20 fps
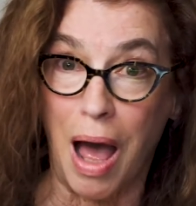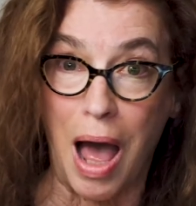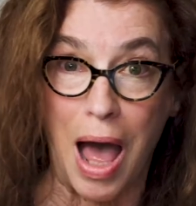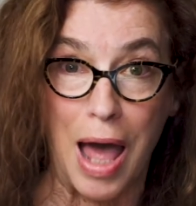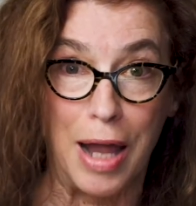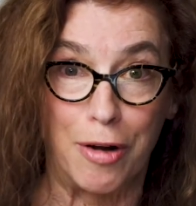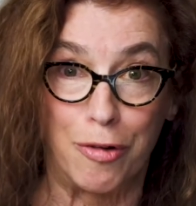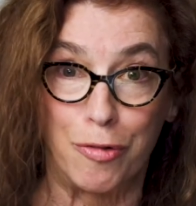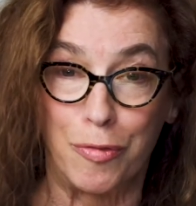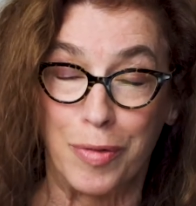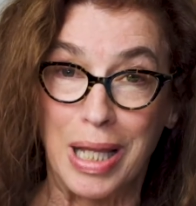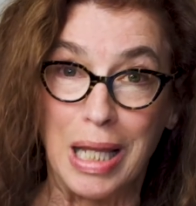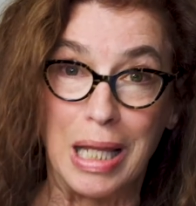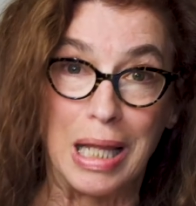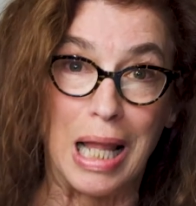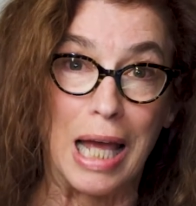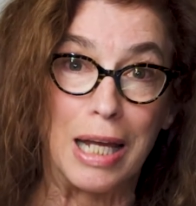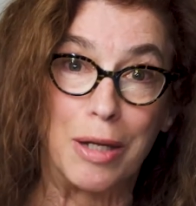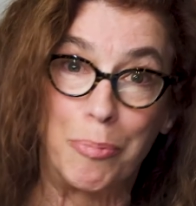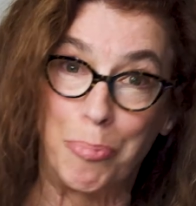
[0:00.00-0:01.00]
I don't really
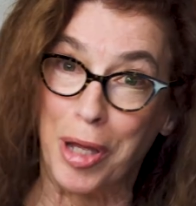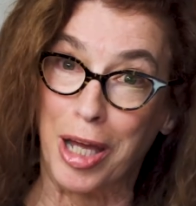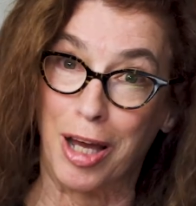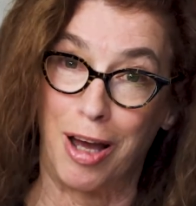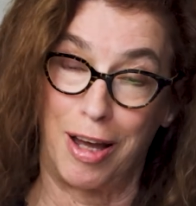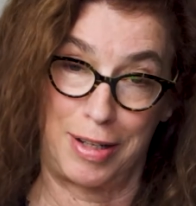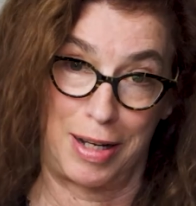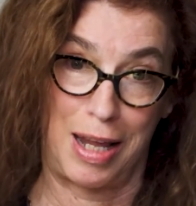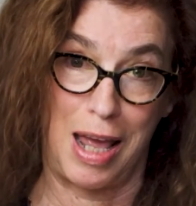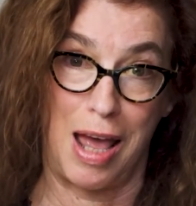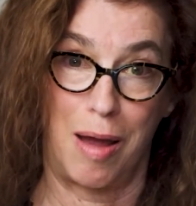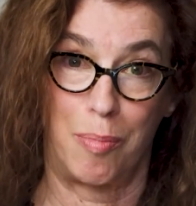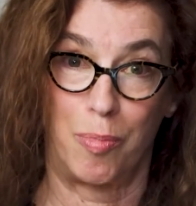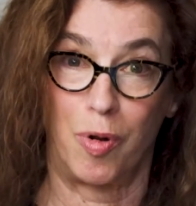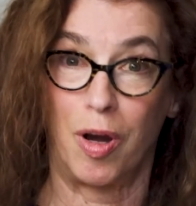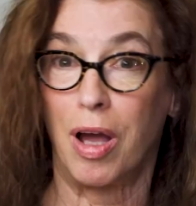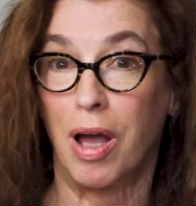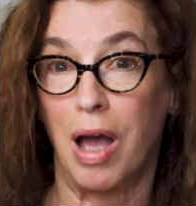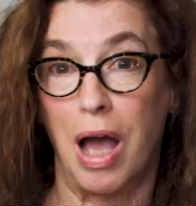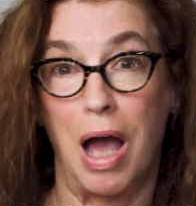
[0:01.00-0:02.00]
like being on
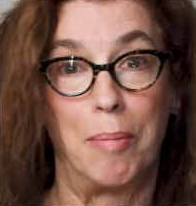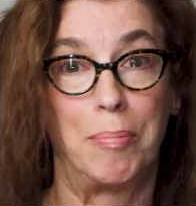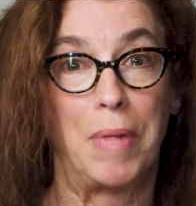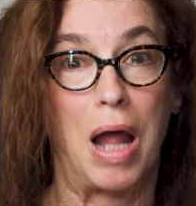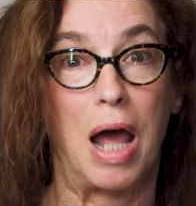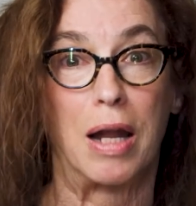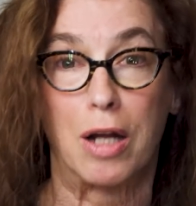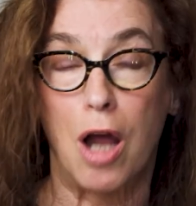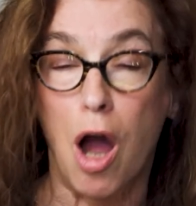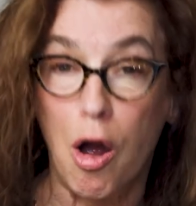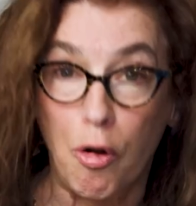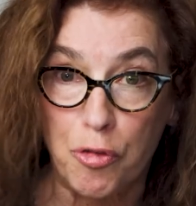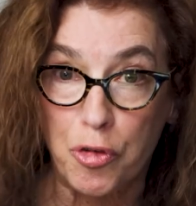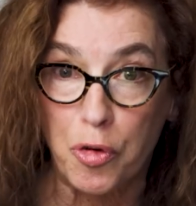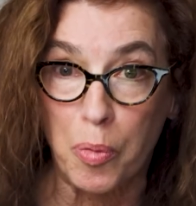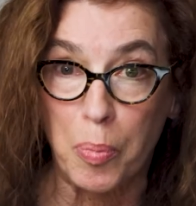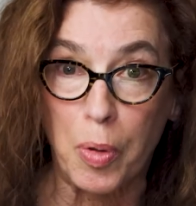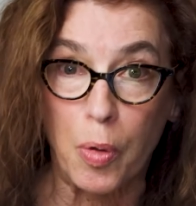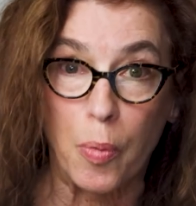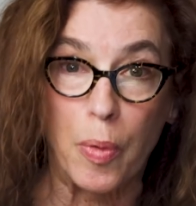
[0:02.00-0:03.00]
camera. I'm not
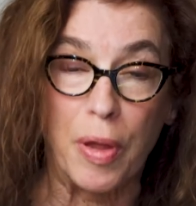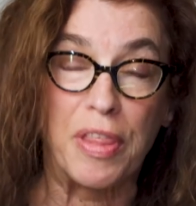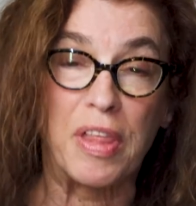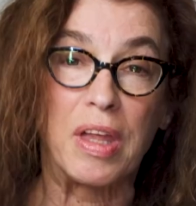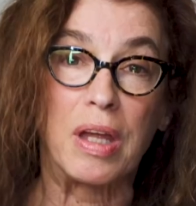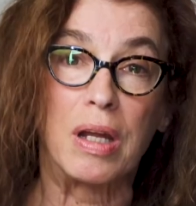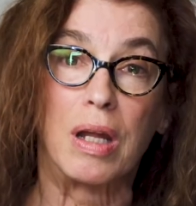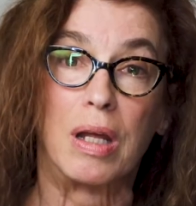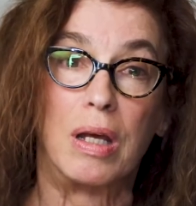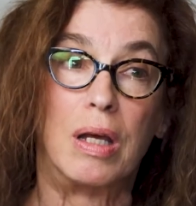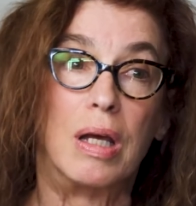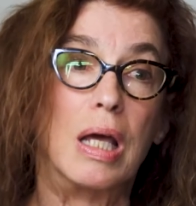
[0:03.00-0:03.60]
comfortable with it.